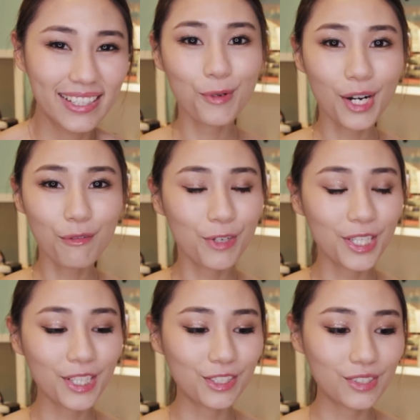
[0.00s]
Without
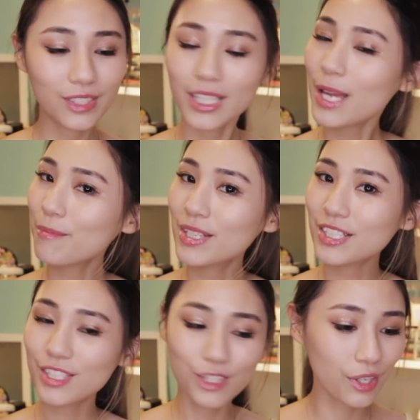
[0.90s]
further ado, let me
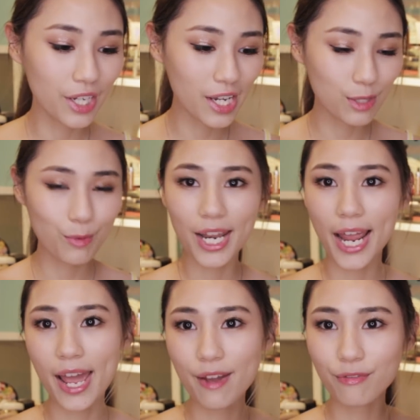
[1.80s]
just show you guys what I
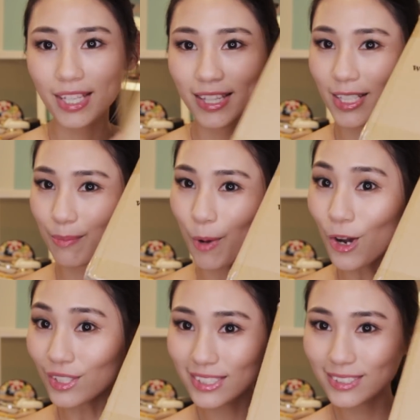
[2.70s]
have in this
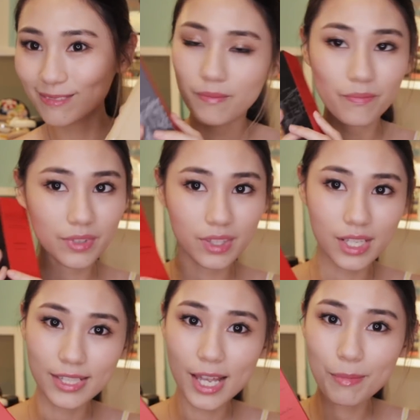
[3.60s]
box.
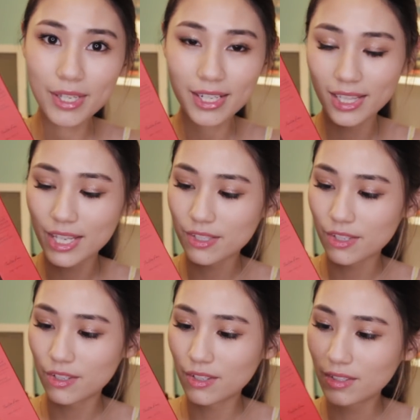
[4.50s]
They sent me a cleanser.